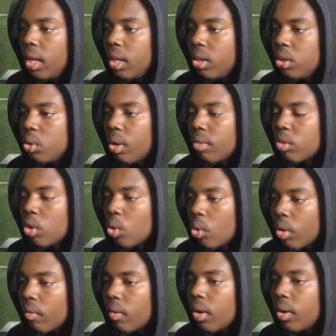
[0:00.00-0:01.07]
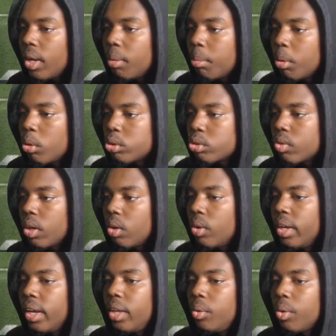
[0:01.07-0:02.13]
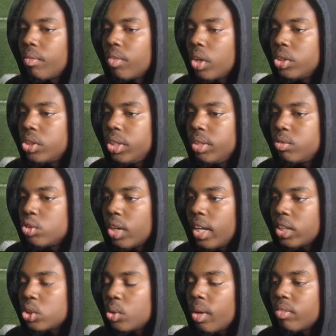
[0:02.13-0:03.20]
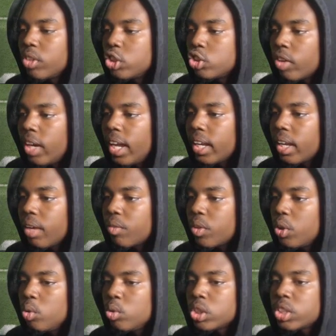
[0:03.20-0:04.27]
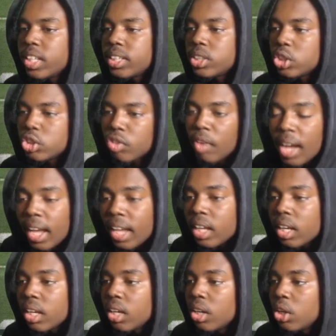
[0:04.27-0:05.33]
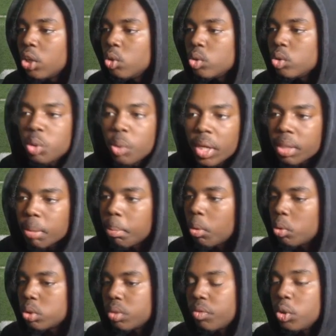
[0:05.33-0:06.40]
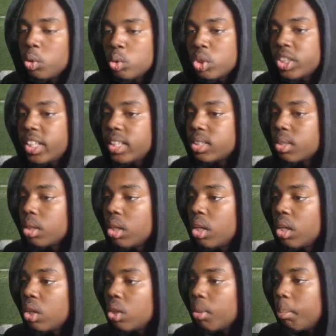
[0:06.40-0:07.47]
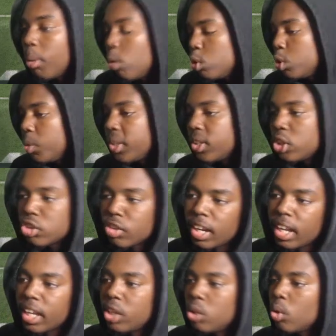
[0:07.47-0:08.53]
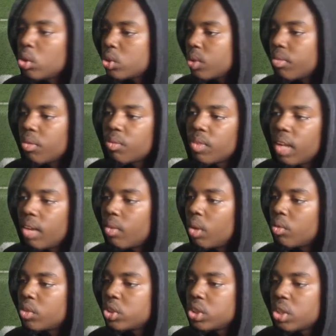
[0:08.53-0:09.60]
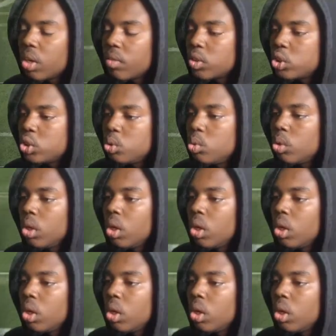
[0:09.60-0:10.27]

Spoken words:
you have a corner route and a post route, and you have the underneath drag. So you have the drag. If the user takes the drag, you hit the post. If the user takes the post, you hit the drag. And you also have a flat route versus cover 2,